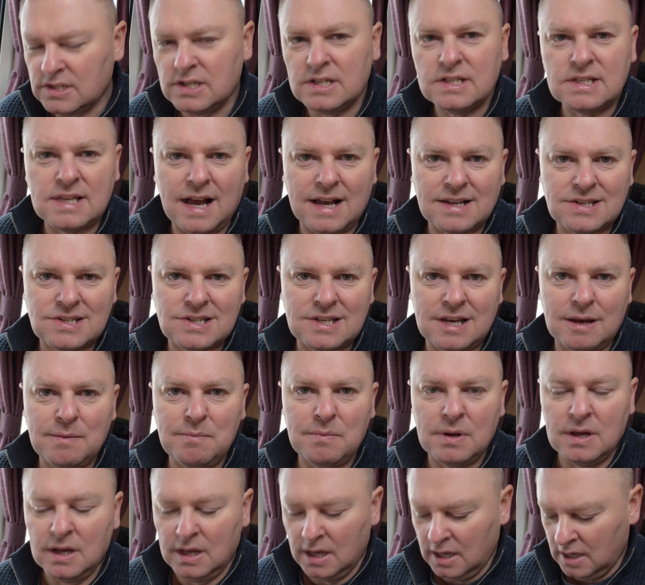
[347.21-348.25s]
is that sim
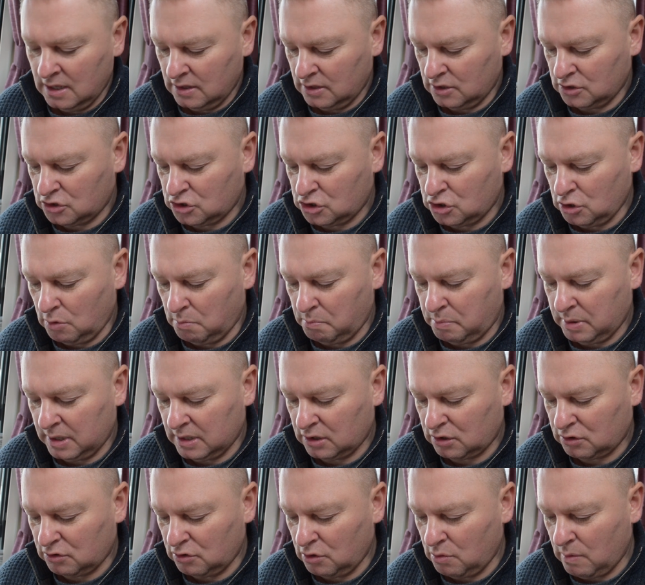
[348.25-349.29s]
that's jumping
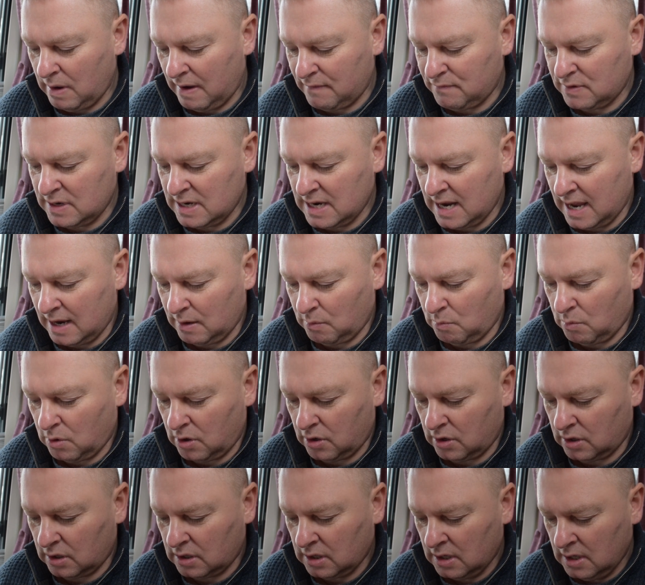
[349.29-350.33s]
through every
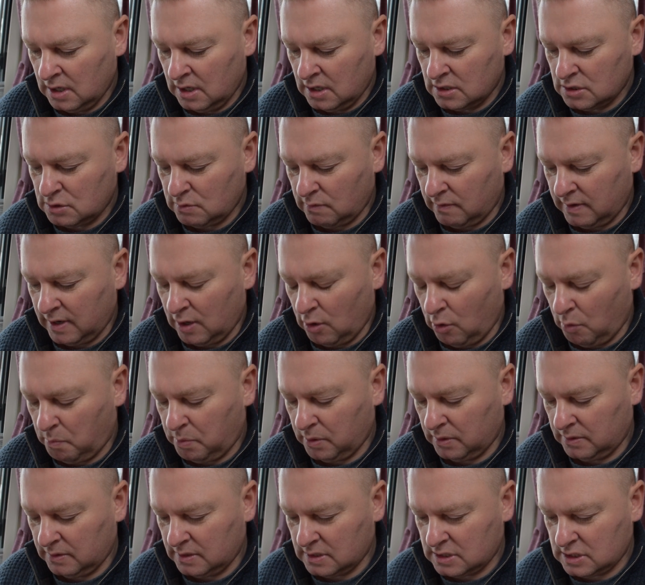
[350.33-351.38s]
network. So I
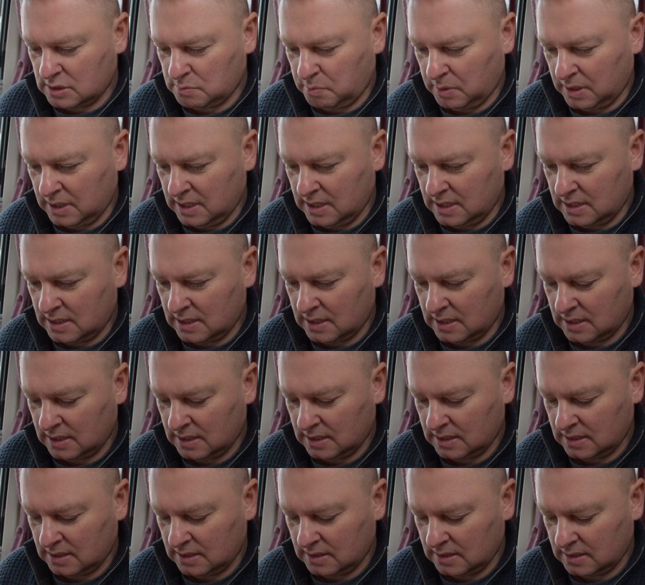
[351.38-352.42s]
open the speed
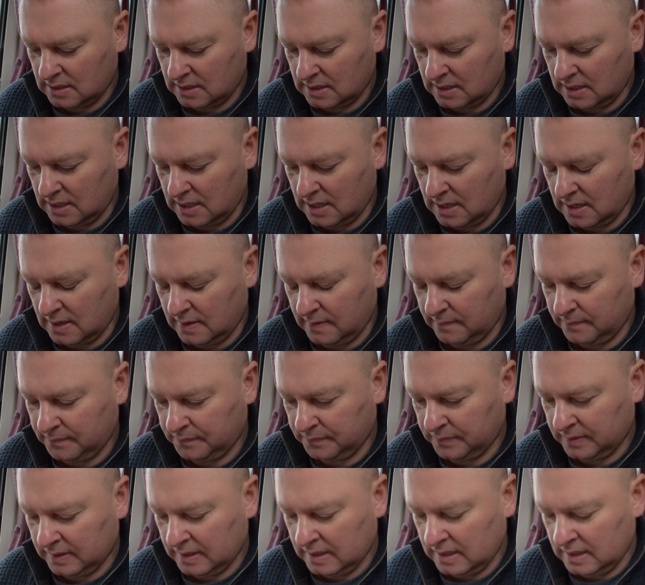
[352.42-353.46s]
here.
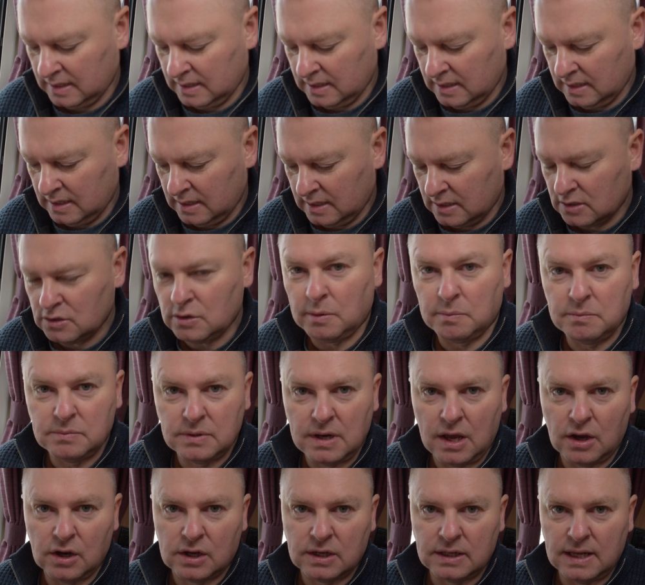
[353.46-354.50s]
So I'm
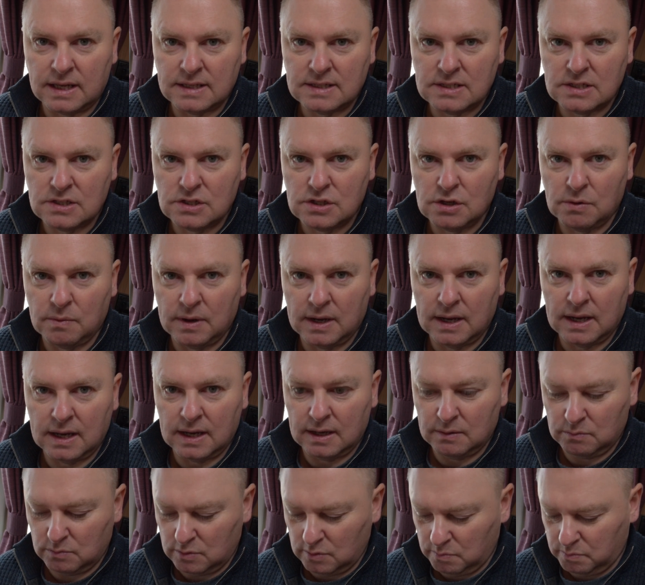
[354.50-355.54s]
now connected to it,
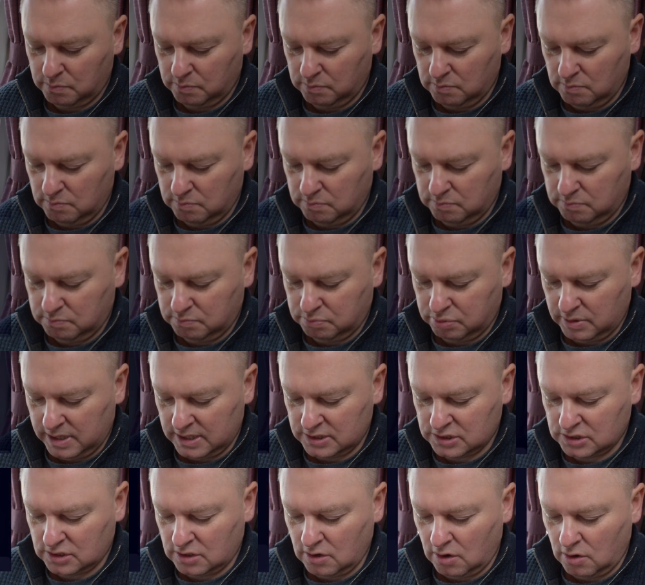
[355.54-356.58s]
and we'll
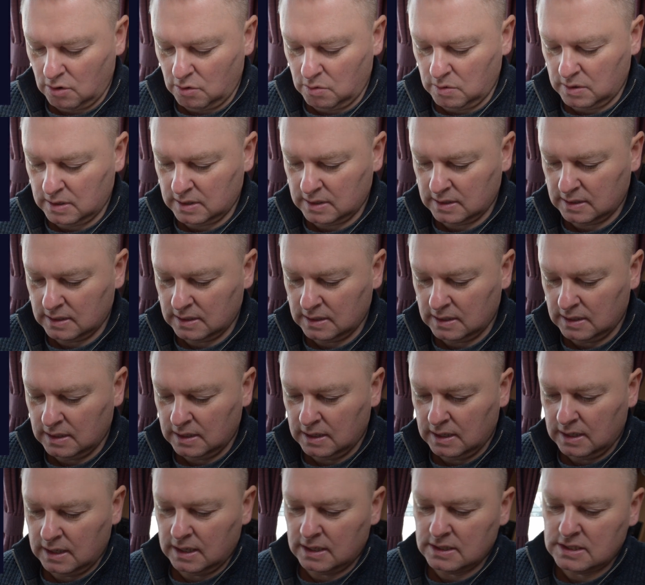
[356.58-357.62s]
press go
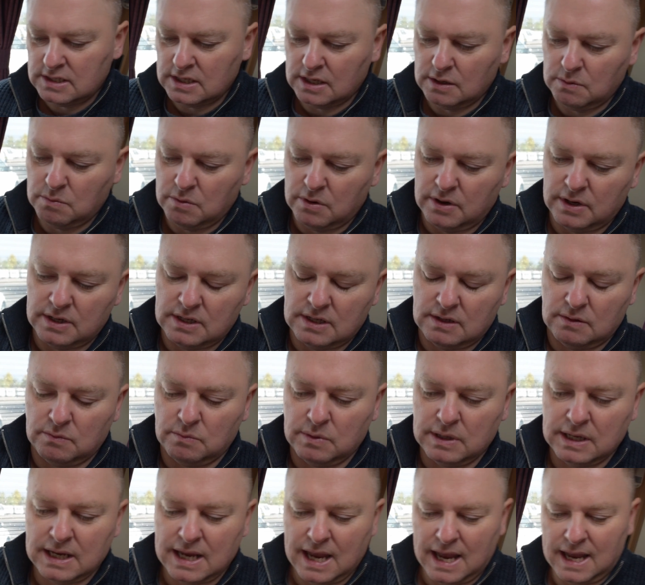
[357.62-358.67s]
and see what
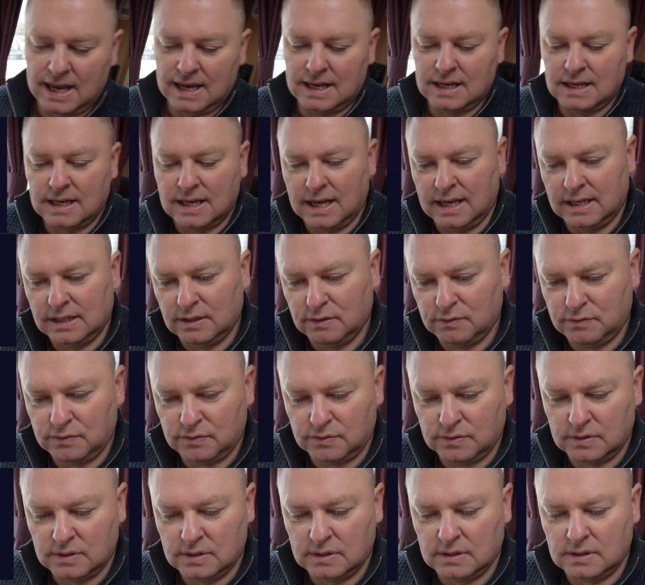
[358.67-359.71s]
we're getting, kind of
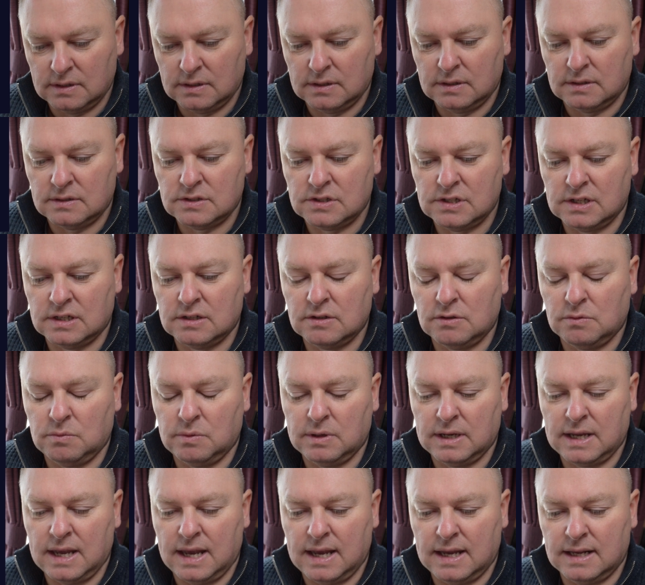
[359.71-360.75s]
signal we're
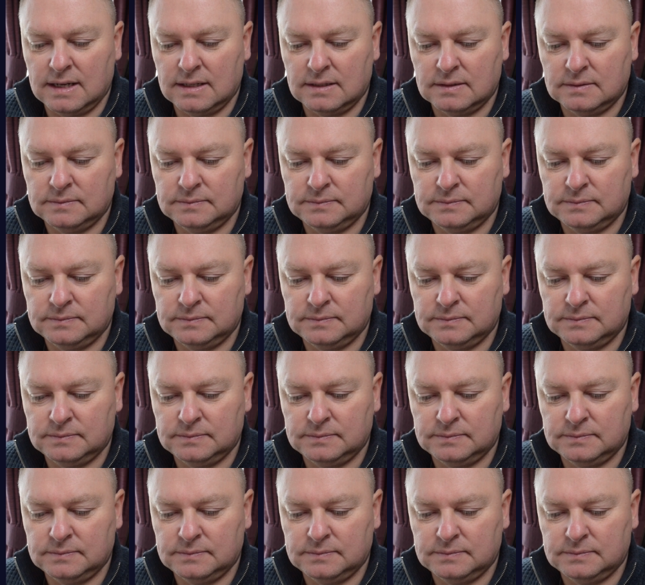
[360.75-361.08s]
getting.